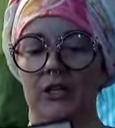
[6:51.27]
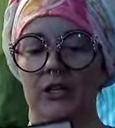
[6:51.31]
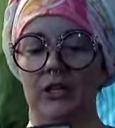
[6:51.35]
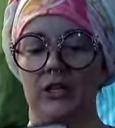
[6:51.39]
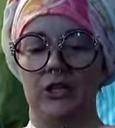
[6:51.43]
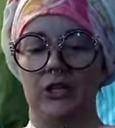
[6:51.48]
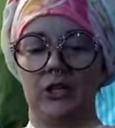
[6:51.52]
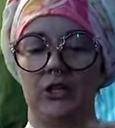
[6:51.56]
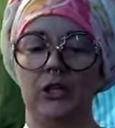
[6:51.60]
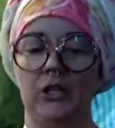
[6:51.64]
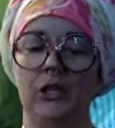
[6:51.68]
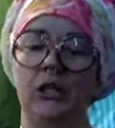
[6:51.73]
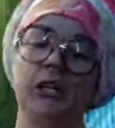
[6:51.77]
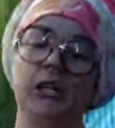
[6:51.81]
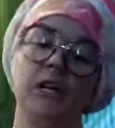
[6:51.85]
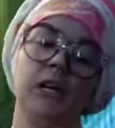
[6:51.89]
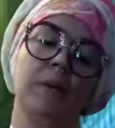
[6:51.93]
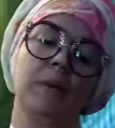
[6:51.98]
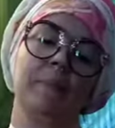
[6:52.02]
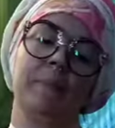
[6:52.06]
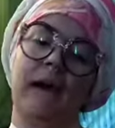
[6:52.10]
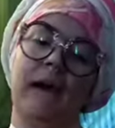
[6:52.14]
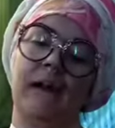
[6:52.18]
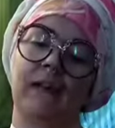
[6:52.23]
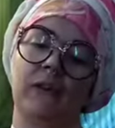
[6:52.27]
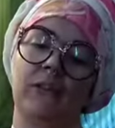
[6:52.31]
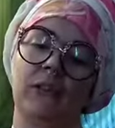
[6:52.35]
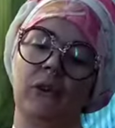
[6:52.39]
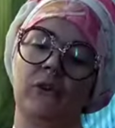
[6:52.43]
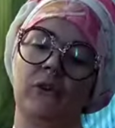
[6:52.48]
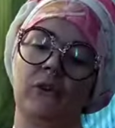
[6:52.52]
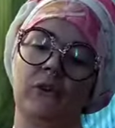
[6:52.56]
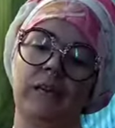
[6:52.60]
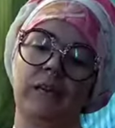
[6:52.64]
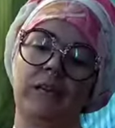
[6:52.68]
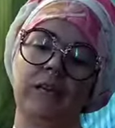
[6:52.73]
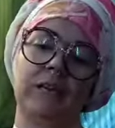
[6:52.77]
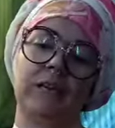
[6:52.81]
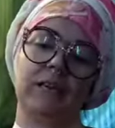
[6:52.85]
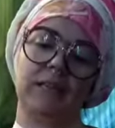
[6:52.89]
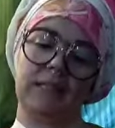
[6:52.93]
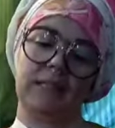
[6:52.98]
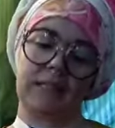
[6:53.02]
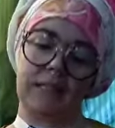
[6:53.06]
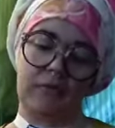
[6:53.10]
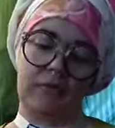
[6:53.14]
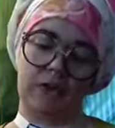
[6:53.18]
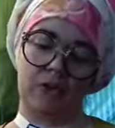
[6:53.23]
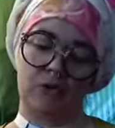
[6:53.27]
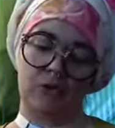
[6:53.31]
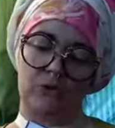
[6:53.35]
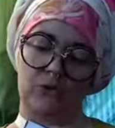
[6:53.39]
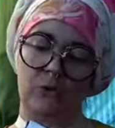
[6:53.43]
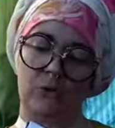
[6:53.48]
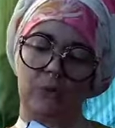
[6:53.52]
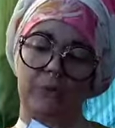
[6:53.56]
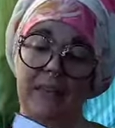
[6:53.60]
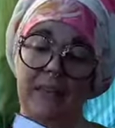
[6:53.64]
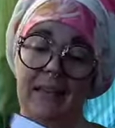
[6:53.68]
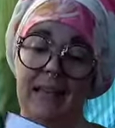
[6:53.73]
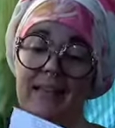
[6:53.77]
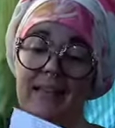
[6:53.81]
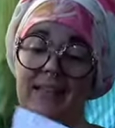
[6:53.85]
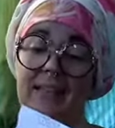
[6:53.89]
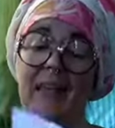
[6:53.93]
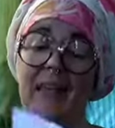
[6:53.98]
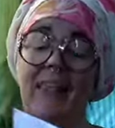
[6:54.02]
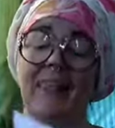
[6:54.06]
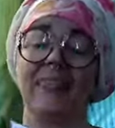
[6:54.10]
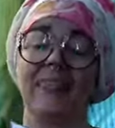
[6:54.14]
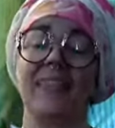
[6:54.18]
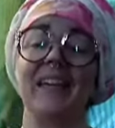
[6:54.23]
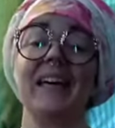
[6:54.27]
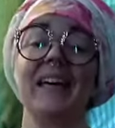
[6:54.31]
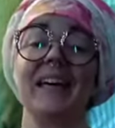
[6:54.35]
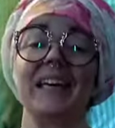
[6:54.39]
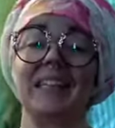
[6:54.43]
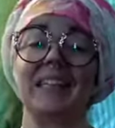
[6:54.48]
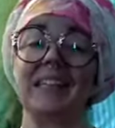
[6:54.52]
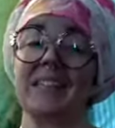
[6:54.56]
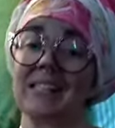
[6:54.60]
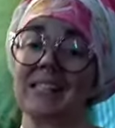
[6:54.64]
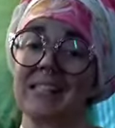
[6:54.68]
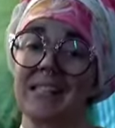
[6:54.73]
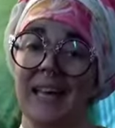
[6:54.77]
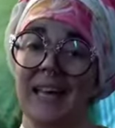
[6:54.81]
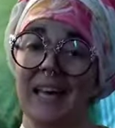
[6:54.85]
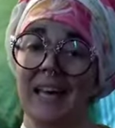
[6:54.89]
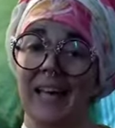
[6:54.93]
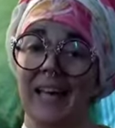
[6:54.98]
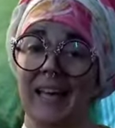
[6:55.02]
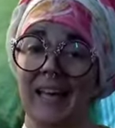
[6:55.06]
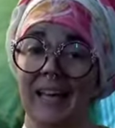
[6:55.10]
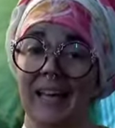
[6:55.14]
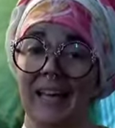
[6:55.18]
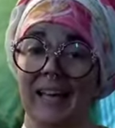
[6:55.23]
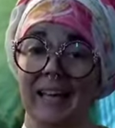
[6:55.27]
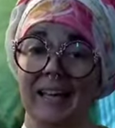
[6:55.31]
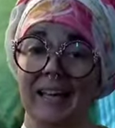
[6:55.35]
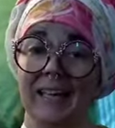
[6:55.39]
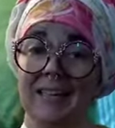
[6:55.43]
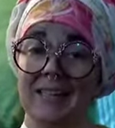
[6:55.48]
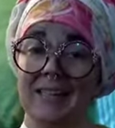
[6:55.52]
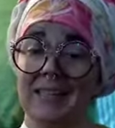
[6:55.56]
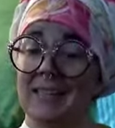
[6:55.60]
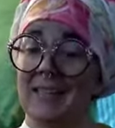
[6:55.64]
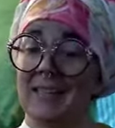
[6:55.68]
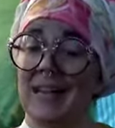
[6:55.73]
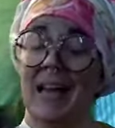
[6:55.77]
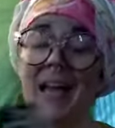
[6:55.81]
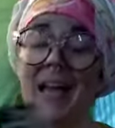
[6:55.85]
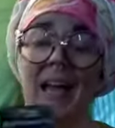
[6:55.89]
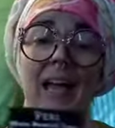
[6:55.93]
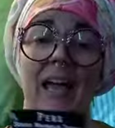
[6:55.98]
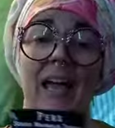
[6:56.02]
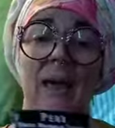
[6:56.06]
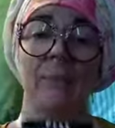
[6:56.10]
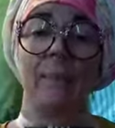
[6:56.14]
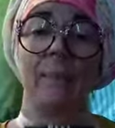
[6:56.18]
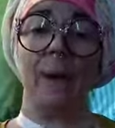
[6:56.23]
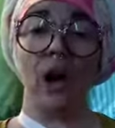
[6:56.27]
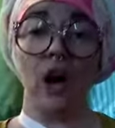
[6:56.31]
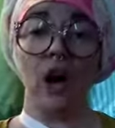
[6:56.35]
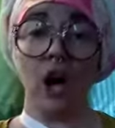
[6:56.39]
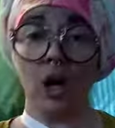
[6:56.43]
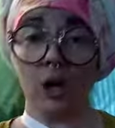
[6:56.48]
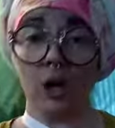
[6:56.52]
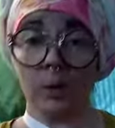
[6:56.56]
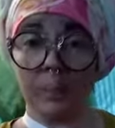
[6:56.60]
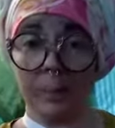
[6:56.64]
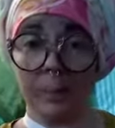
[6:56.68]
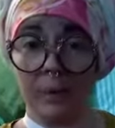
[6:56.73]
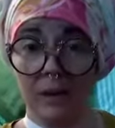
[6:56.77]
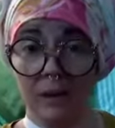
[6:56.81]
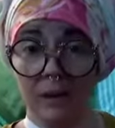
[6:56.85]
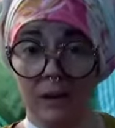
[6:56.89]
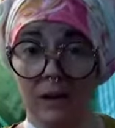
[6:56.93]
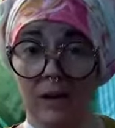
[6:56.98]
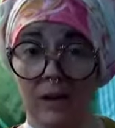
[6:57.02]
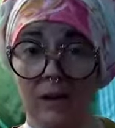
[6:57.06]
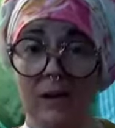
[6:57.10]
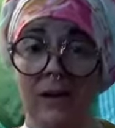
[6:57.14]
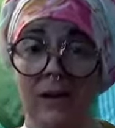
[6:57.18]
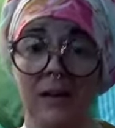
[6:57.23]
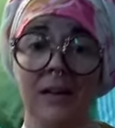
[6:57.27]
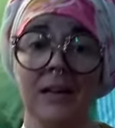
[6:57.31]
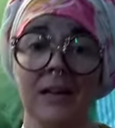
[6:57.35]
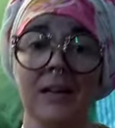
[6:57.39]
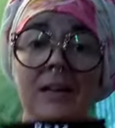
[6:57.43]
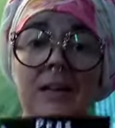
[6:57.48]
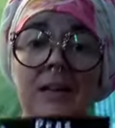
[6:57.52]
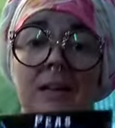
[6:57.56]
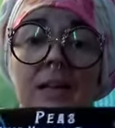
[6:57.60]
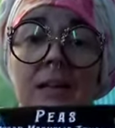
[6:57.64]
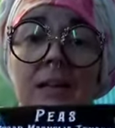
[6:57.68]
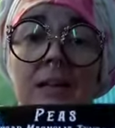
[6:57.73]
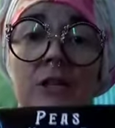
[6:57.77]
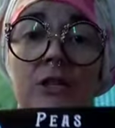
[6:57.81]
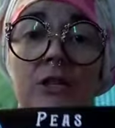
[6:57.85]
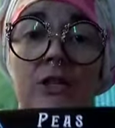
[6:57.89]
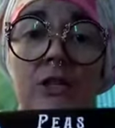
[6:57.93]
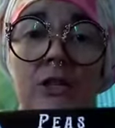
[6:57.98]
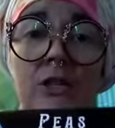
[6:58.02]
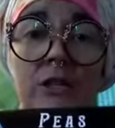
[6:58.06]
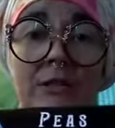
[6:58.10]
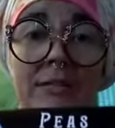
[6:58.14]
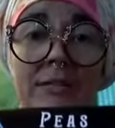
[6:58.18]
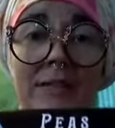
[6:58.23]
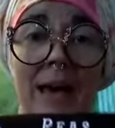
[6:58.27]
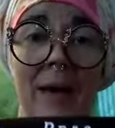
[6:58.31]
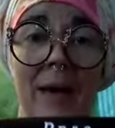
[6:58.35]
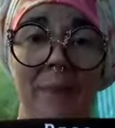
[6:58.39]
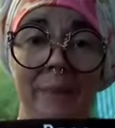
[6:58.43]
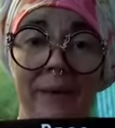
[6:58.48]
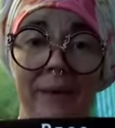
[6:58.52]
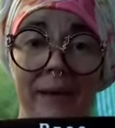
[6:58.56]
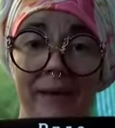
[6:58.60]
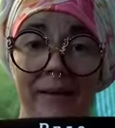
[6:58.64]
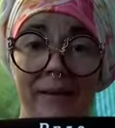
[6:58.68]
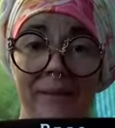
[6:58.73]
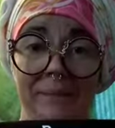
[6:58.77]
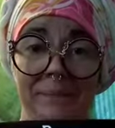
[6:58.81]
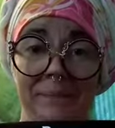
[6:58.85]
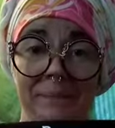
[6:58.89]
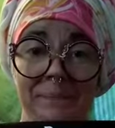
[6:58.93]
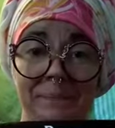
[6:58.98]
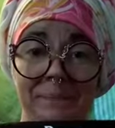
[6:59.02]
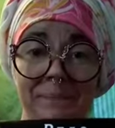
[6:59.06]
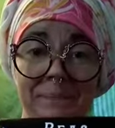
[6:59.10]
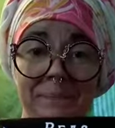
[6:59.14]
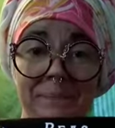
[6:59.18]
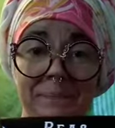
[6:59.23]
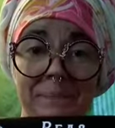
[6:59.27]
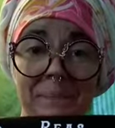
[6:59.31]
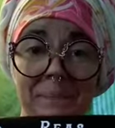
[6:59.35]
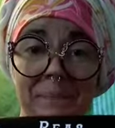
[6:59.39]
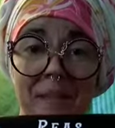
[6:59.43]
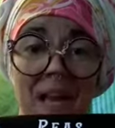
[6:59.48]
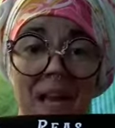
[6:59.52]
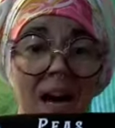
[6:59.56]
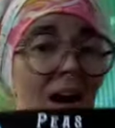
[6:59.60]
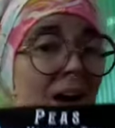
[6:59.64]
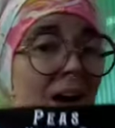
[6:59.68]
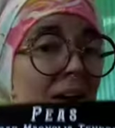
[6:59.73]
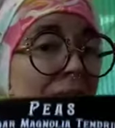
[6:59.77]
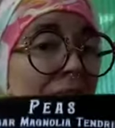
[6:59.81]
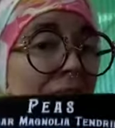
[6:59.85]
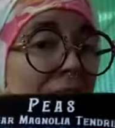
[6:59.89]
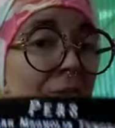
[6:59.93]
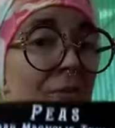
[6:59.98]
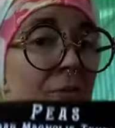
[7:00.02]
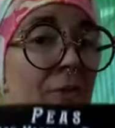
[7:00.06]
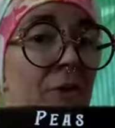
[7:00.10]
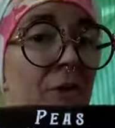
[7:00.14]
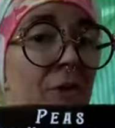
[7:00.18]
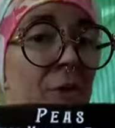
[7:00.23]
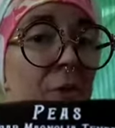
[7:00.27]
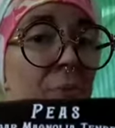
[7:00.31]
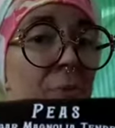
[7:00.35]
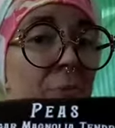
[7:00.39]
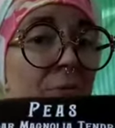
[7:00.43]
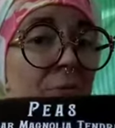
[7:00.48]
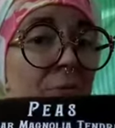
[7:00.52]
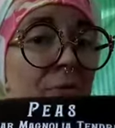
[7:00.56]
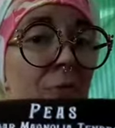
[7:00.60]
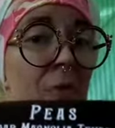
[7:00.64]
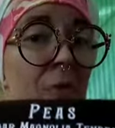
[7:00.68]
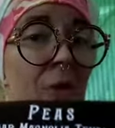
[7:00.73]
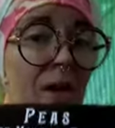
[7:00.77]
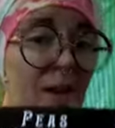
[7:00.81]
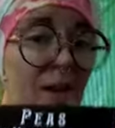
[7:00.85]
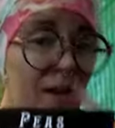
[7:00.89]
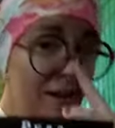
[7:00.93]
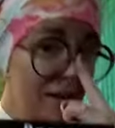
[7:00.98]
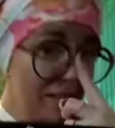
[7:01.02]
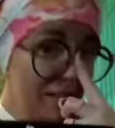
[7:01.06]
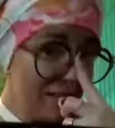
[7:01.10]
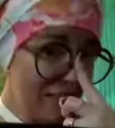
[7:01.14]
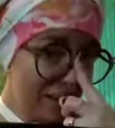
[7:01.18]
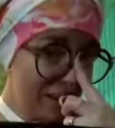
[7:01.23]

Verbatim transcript: Sugar Magnolia Tendril Peas. And this is a purple sugar snap pea. Tentacles. I've never grown them before.